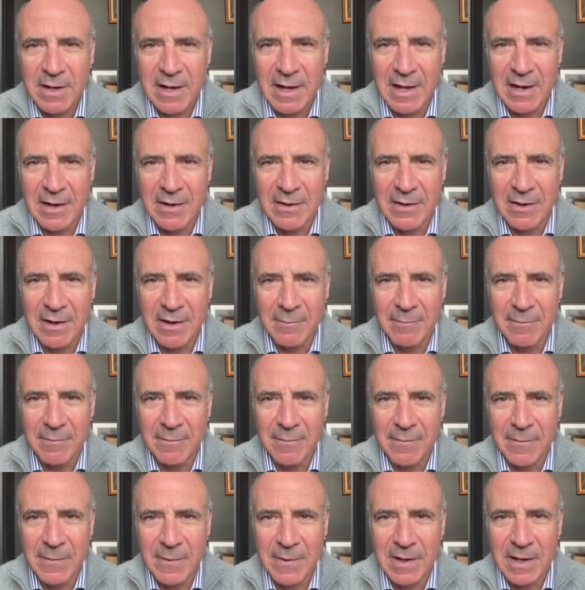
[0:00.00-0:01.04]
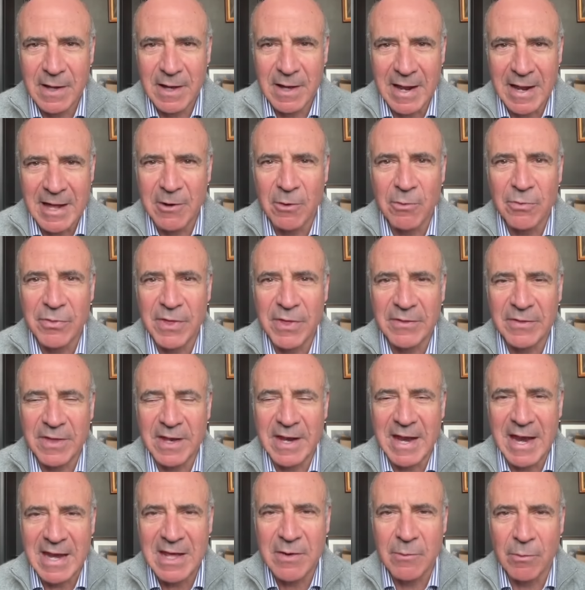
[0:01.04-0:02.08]
and um, and I don't think
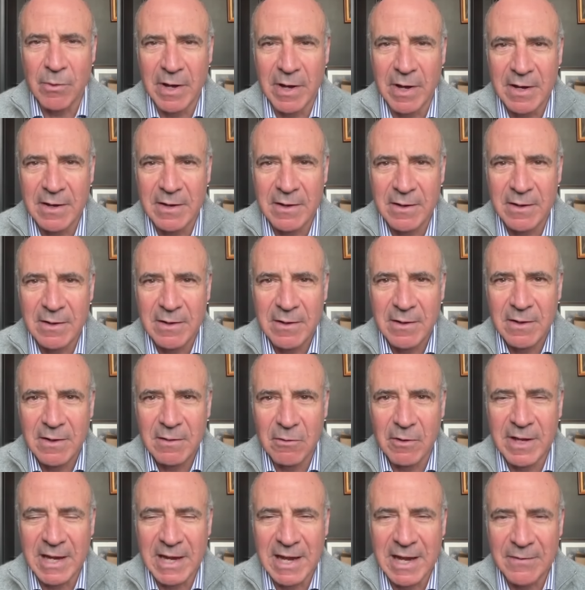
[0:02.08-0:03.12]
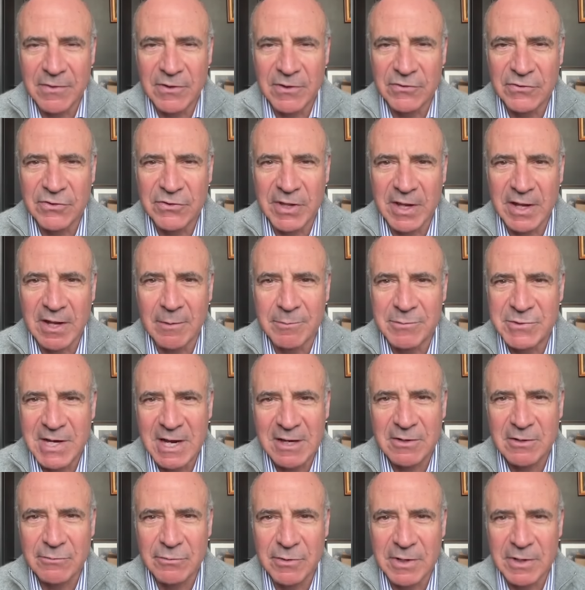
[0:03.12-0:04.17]
that anyone looking at this thing
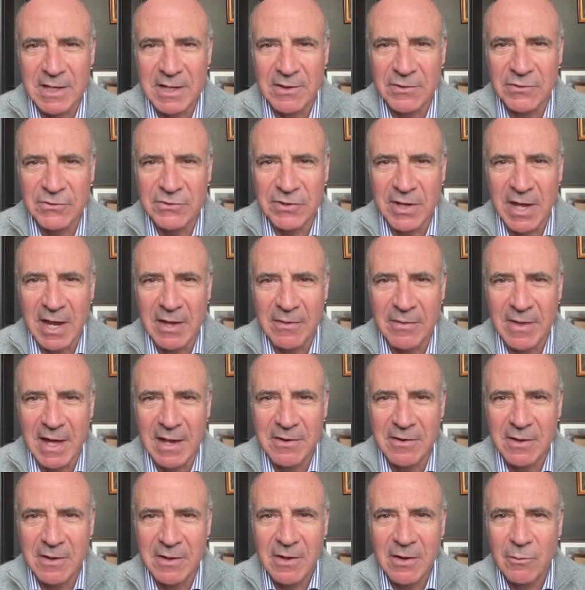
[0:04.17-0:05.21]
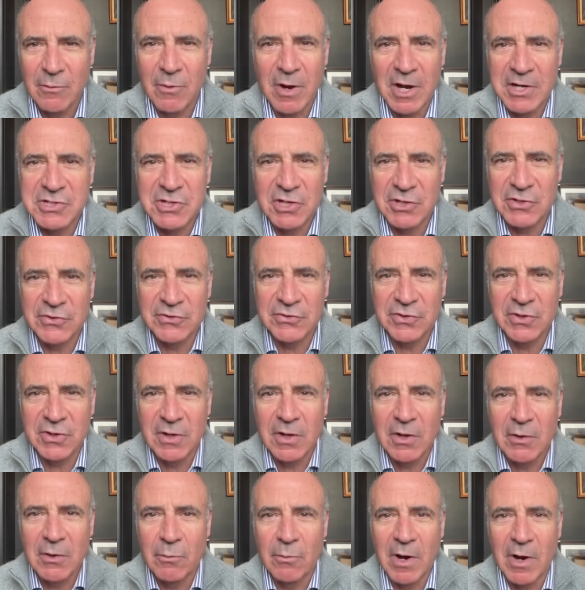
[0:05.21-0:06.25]
objectively can say that Russia's
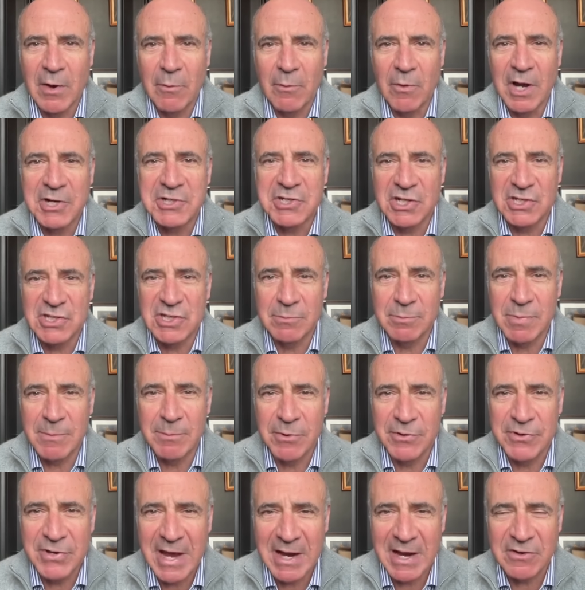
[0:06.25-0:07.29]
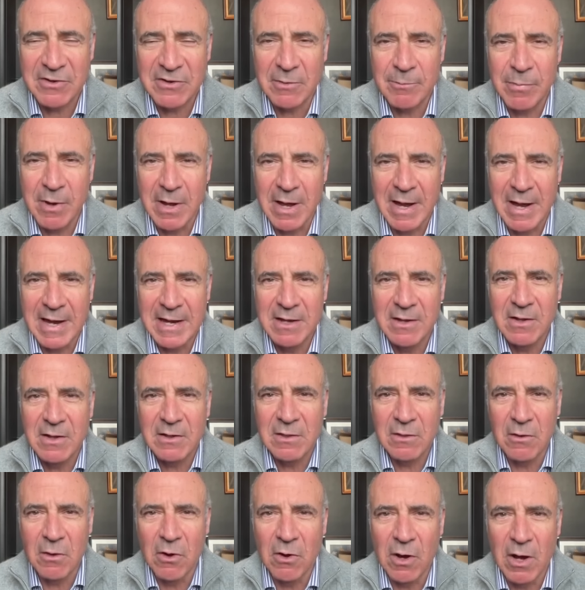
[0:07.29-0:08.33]
Ru Russia should be protected by
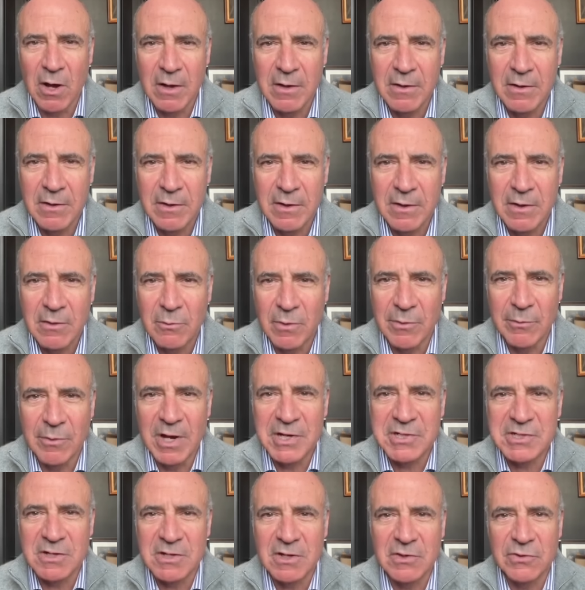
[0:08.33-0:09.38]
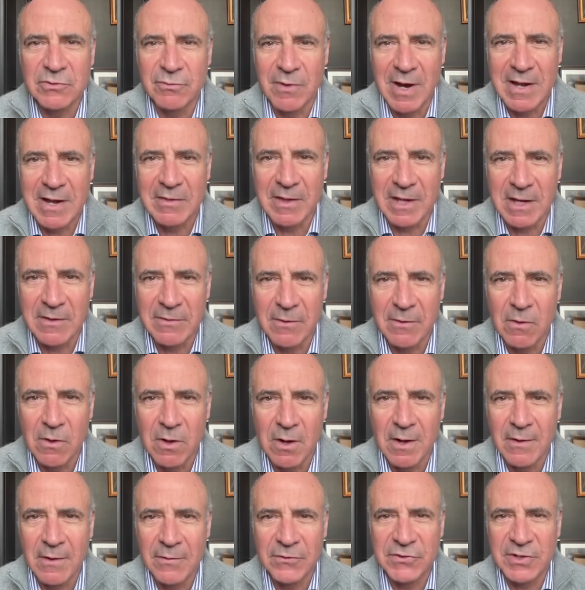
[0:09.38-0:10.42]
law when Russia is violating the
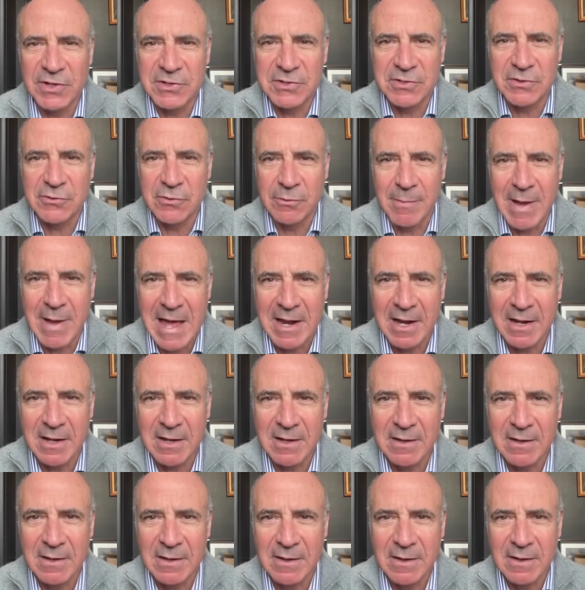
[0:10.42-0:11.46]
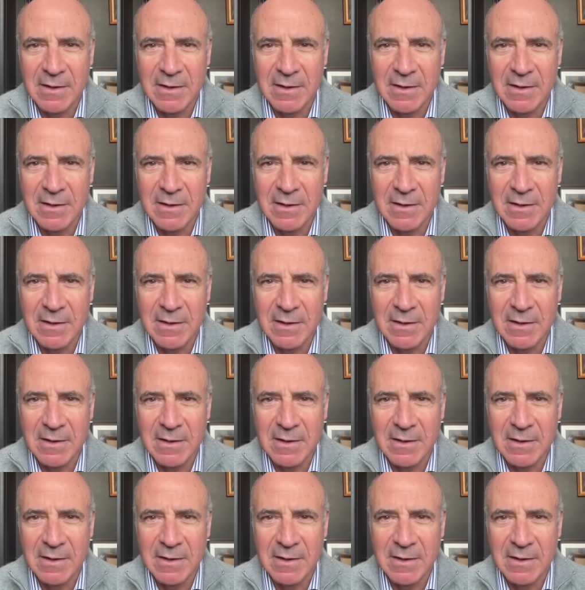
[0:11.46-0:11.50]
law in such a dramatic